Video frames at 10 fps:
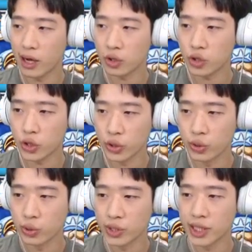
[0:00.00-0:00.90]
how
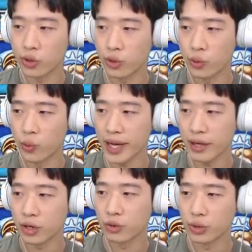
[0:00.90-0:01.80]
to throw away
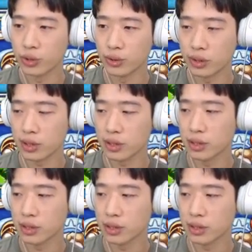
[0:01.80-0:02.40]
your runes.